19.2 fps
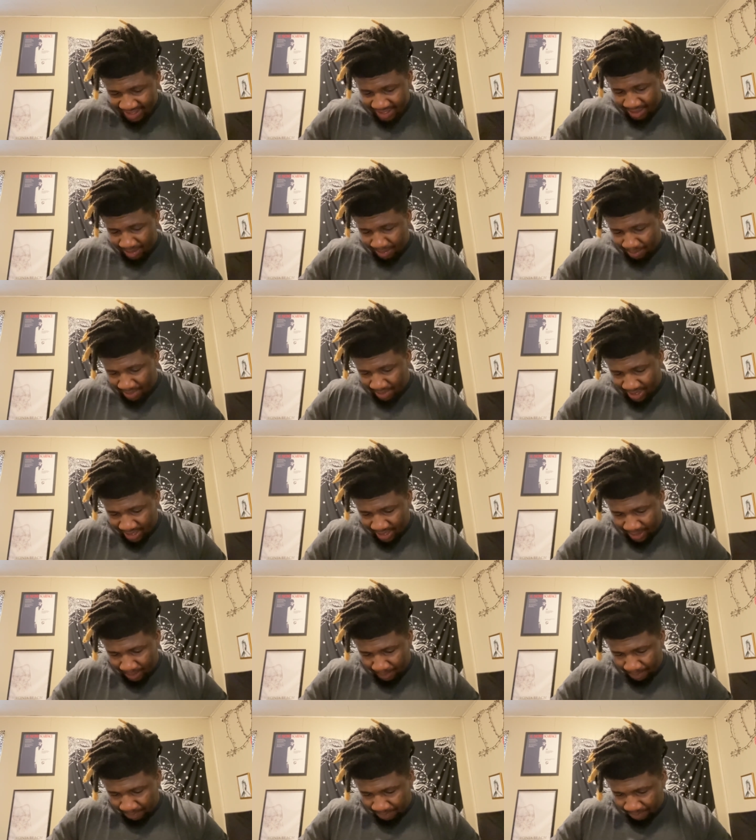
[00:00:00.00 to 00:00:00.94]
But
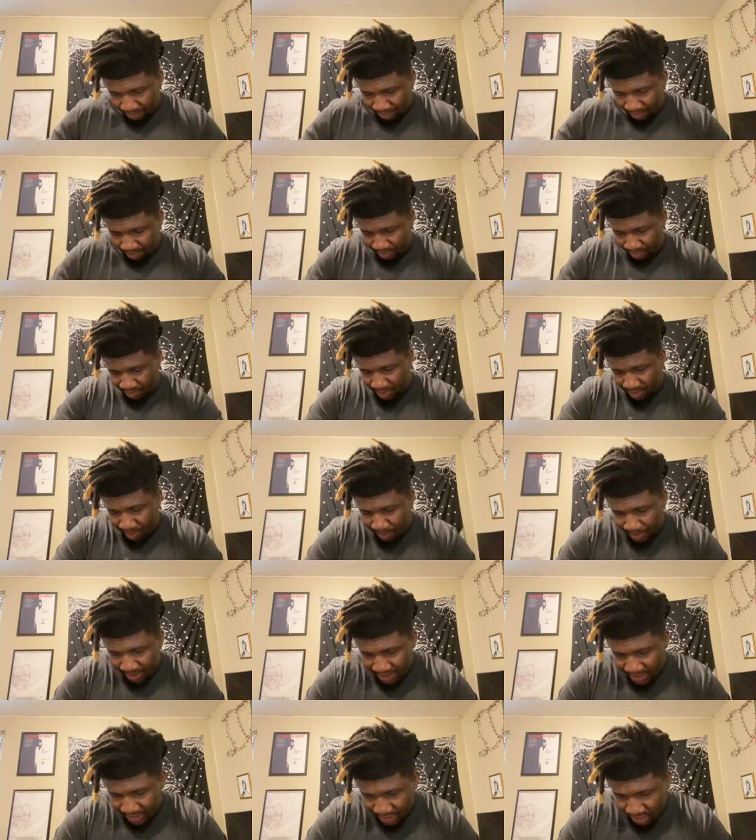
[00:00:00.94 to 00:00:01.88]
yeah,
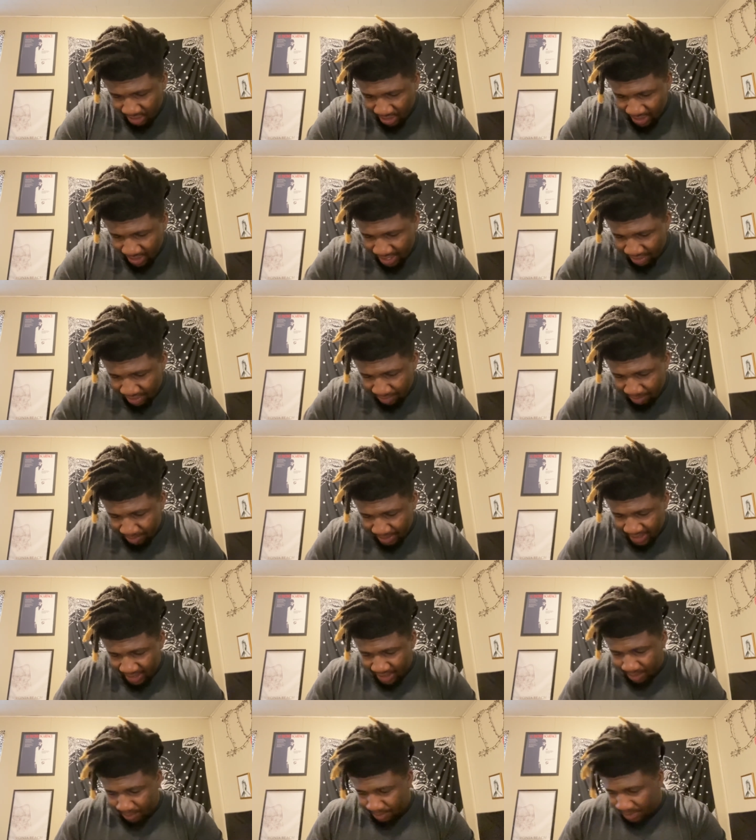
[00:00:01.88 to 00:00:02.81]
but these are leather
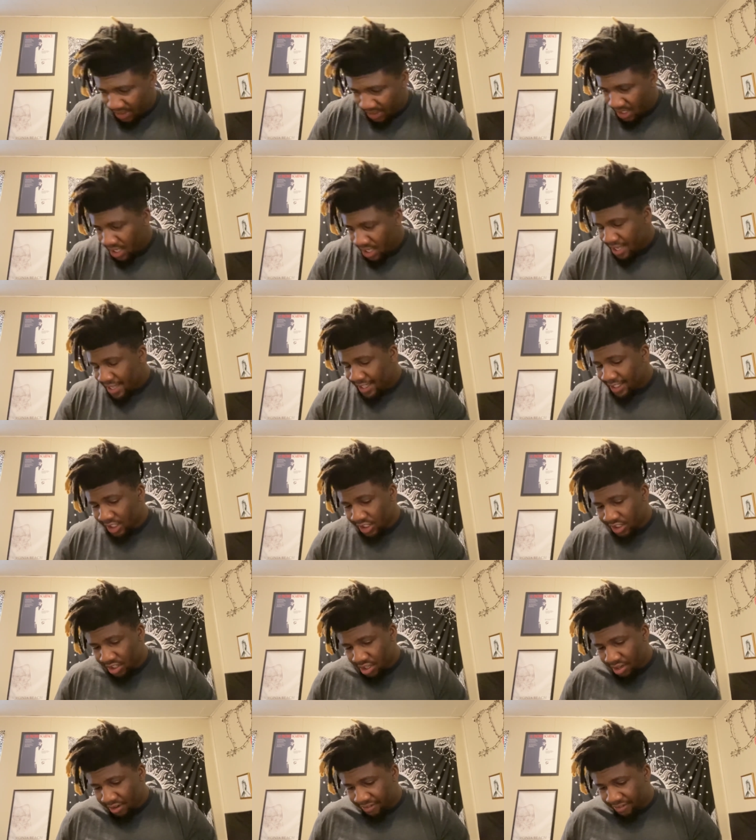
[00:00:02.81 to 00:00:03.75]
denims. These
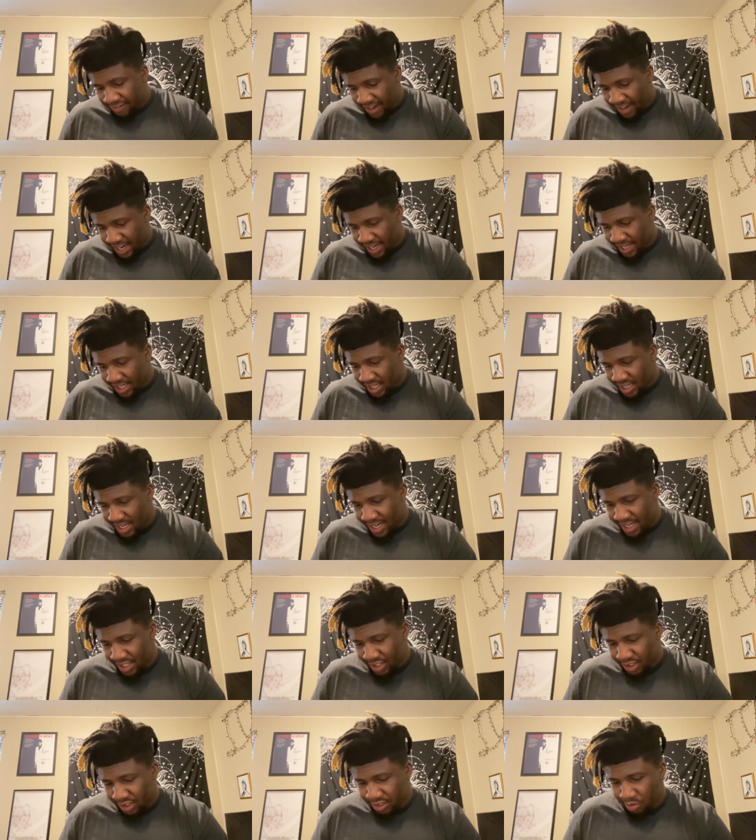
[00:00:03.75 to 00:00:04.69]
are fire. I
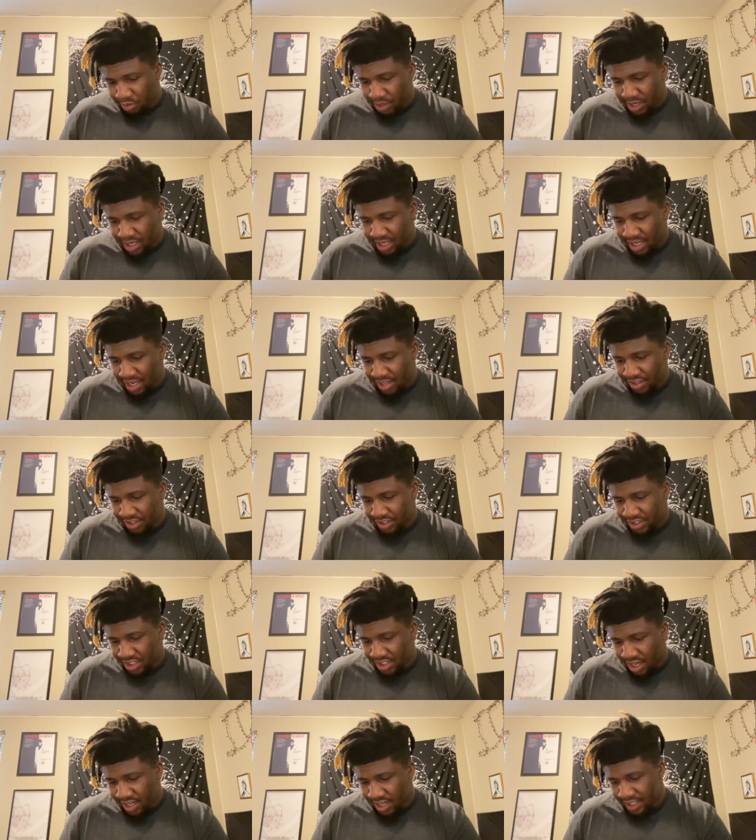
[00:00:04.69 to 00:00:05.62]
used to wear the leather
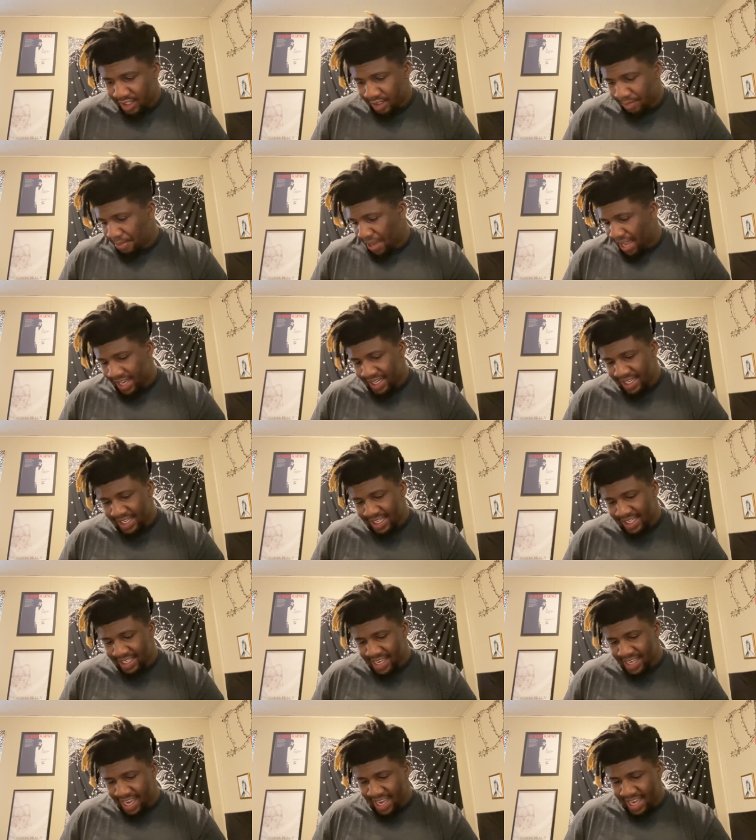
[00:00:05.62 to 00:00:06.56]
joggers back in the
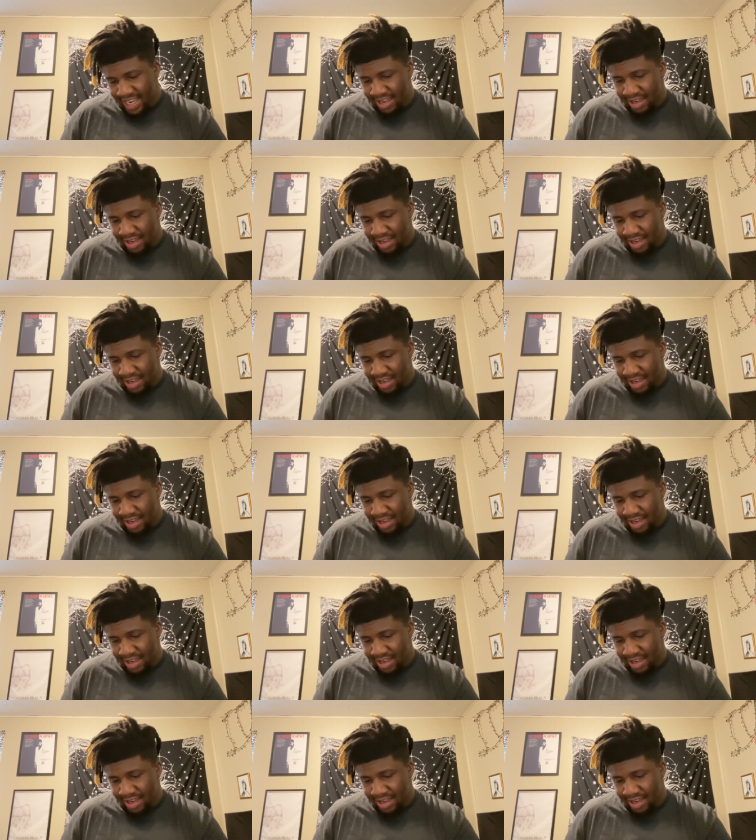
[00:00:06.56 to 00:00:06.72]
day,